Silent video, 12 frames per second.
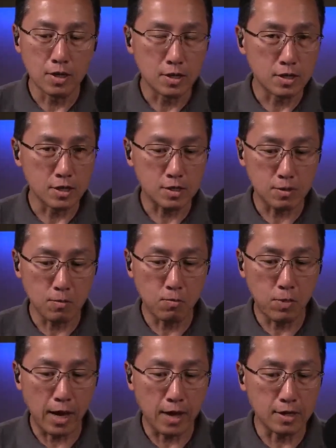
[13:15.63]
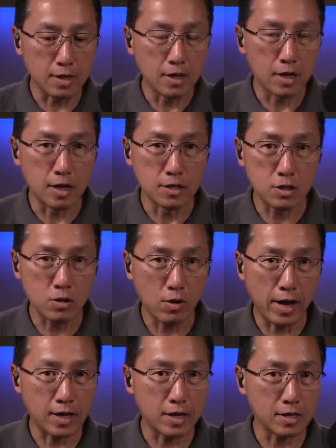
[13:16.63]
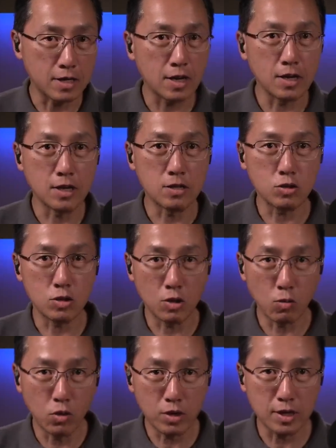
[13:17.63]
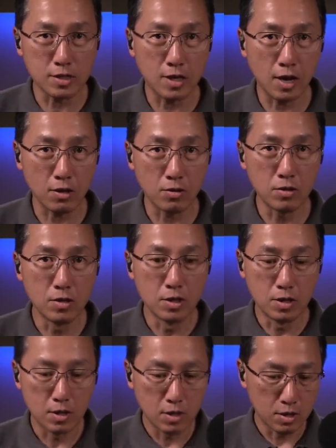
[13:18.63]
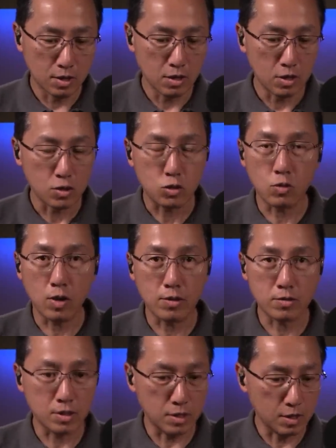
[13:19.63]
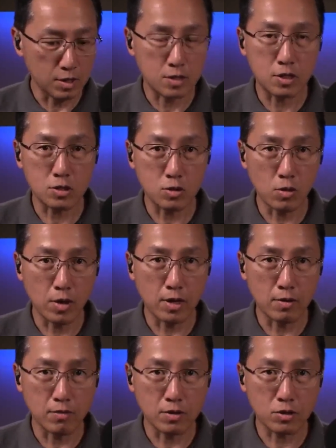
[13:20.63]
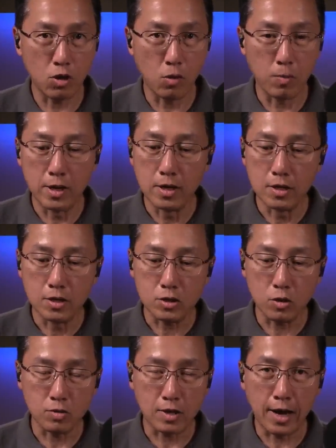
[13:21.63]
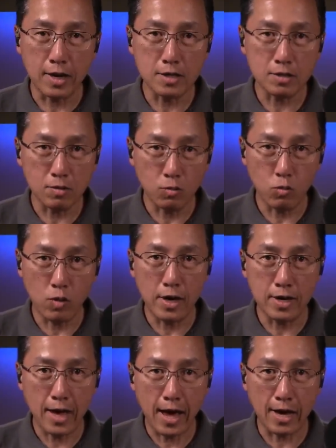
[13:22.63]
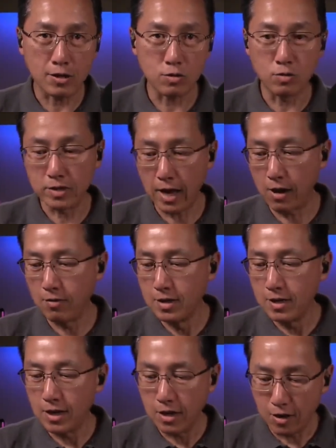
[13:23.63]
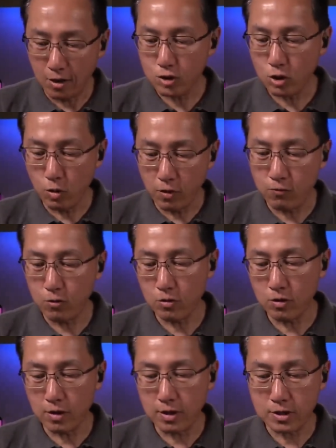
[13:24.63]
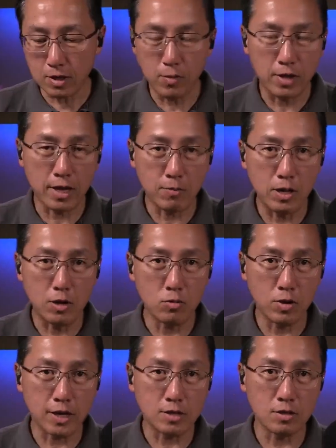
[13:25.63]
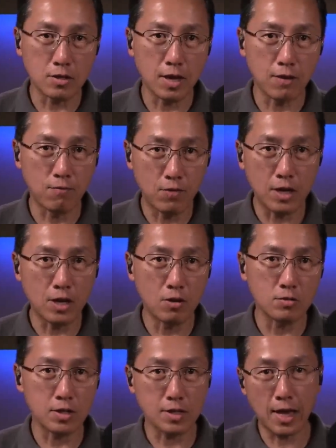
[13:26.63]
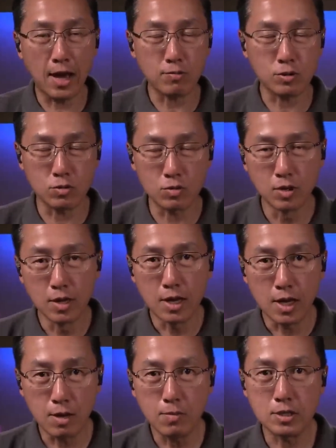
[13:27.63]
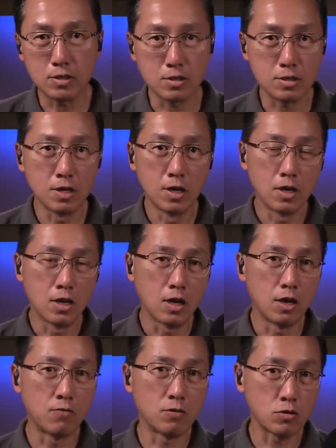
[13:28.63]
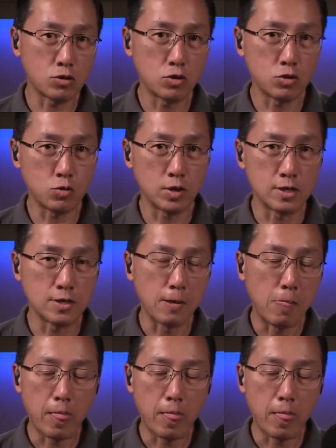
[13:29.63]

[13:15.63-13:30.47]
this bend until I can get it into the working channel throughout the distal end of the scope. So that is one hassle. Now, also, if you're someone like me who likes to take videos and capture images of your surgeries,